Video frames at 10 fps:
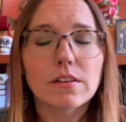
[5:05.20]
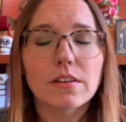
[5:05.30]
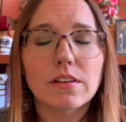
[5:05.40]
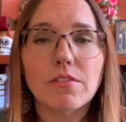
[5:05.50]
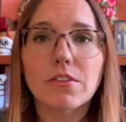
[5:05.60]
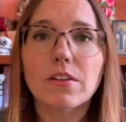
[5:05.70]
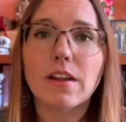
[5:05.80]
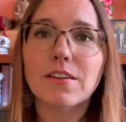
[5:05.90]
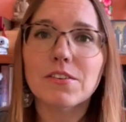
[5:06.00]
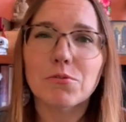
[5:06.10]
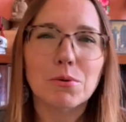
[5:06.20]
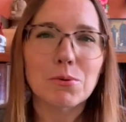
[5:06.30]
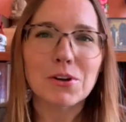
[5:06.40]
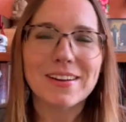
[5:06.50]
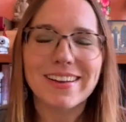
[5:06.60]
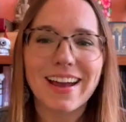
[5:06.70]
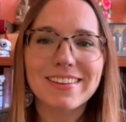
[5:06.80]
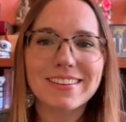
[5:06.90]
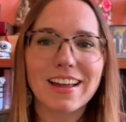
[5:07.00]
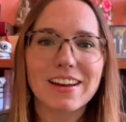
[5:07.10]
Nevertheless, we were
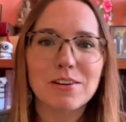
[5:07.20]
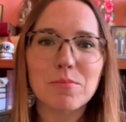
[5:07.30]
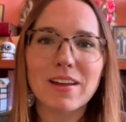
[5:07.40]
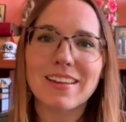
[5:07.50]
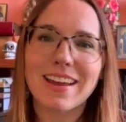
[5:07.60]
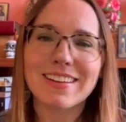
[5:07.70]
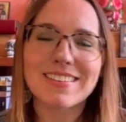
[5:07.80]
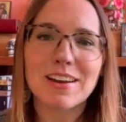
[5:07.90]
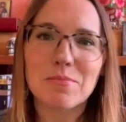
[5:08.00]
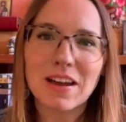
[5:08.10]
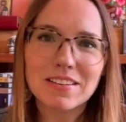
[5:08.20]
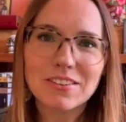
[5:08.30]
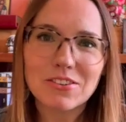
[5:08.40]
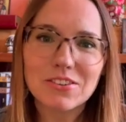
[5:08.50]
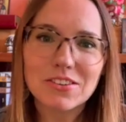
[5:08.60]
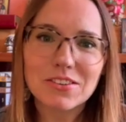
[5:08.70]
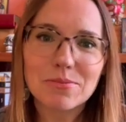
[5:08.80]
gaslighted by the anti-maskers.